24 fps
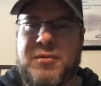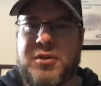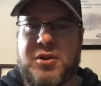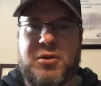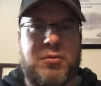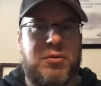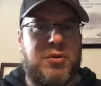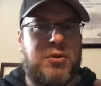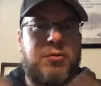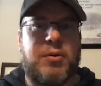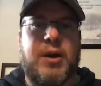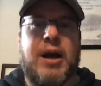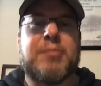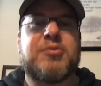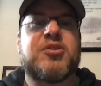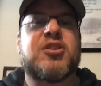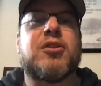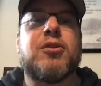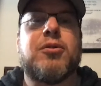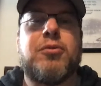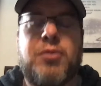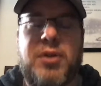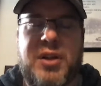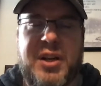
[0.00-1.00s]
you, you
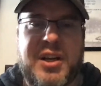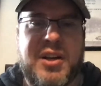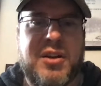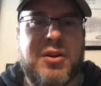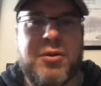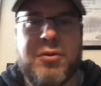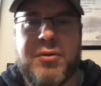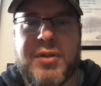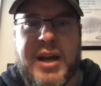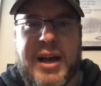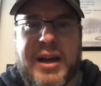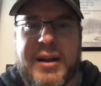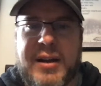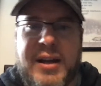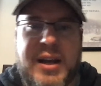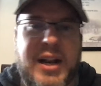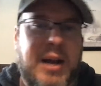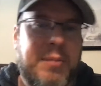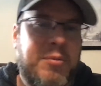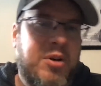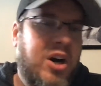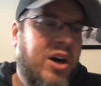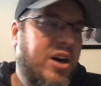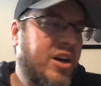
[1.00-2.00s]
absolutely can do that. And
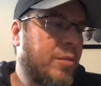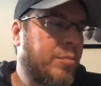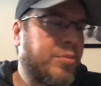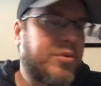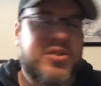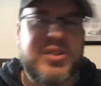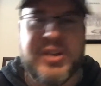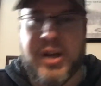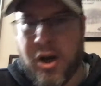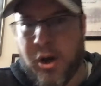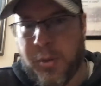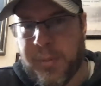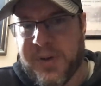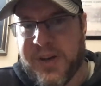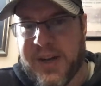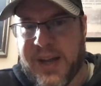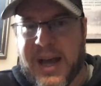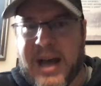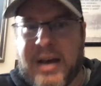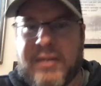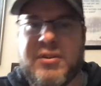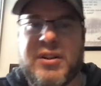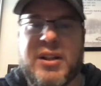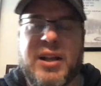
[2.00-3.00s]
I'm one hundred percent open to
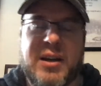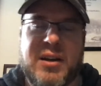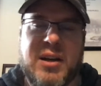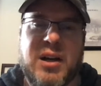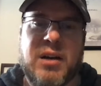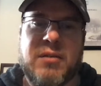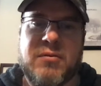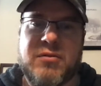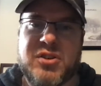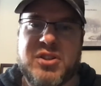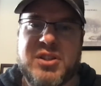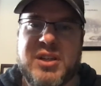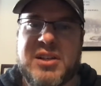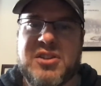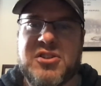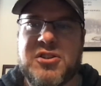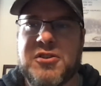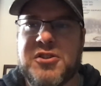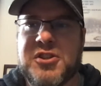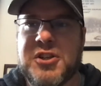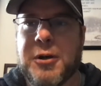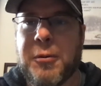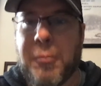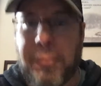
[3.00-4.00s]
having that conversation.
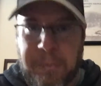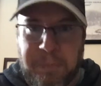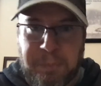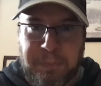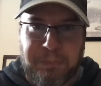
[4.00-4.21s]
So